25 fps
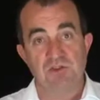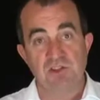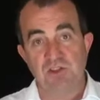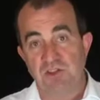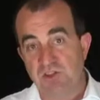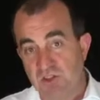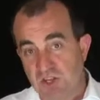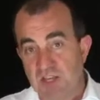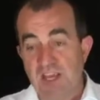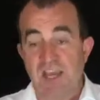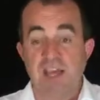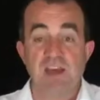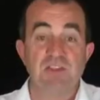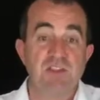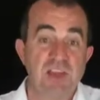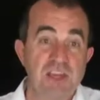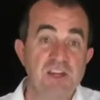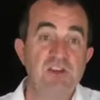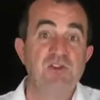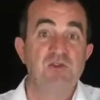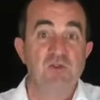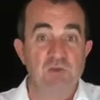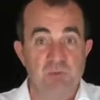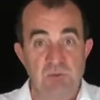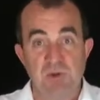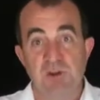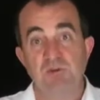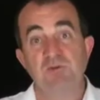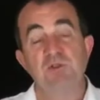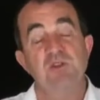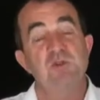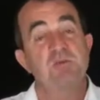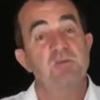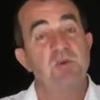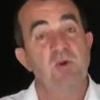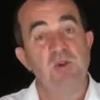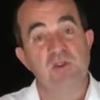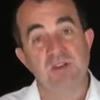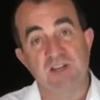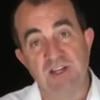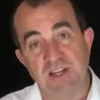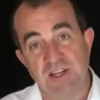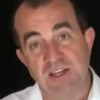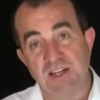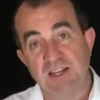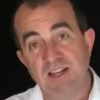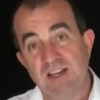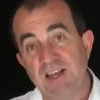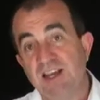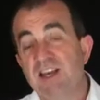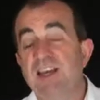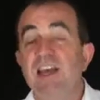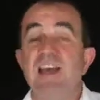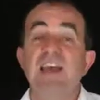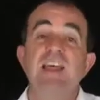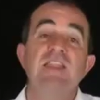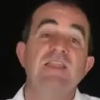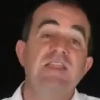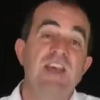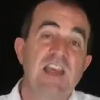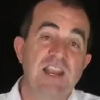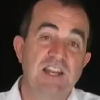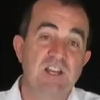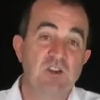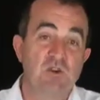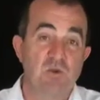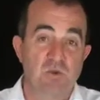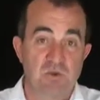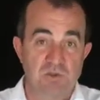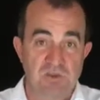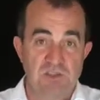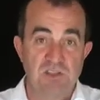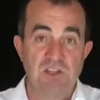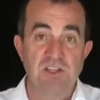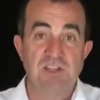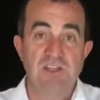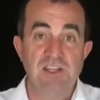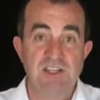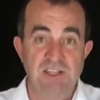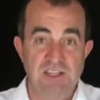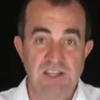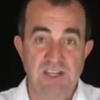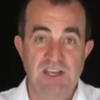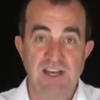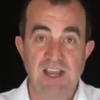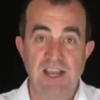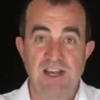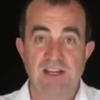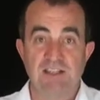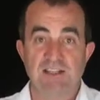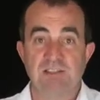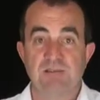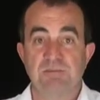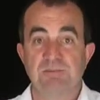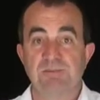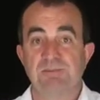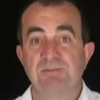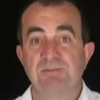to see how they should be responding, and that causes a disconnect.